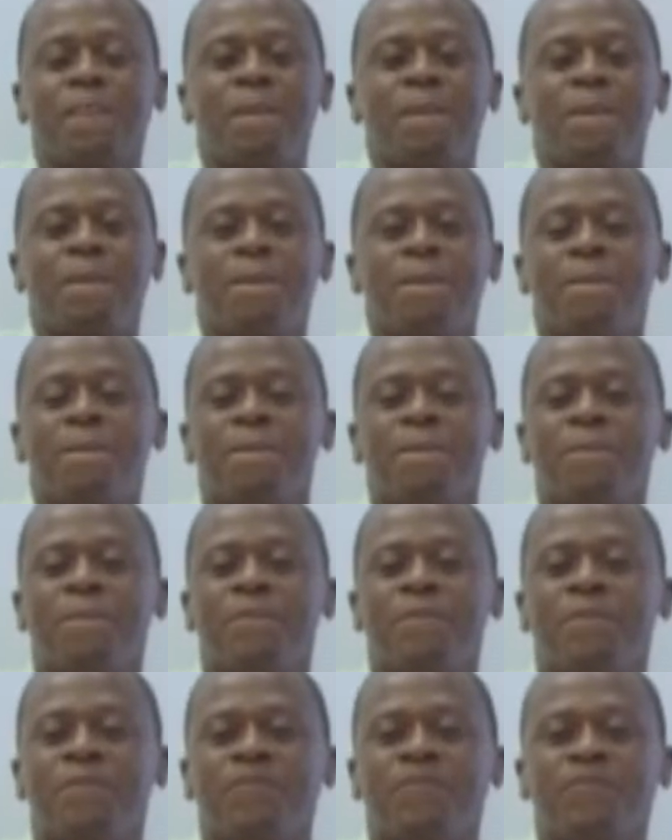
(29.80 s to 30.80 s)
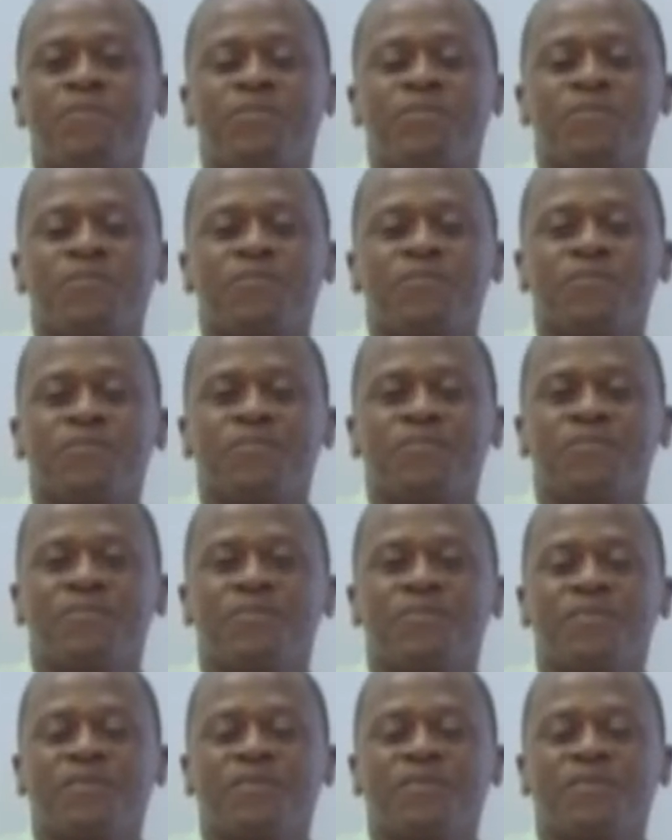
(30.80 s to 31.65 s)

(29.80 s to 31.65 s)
No one is speaking in this clip.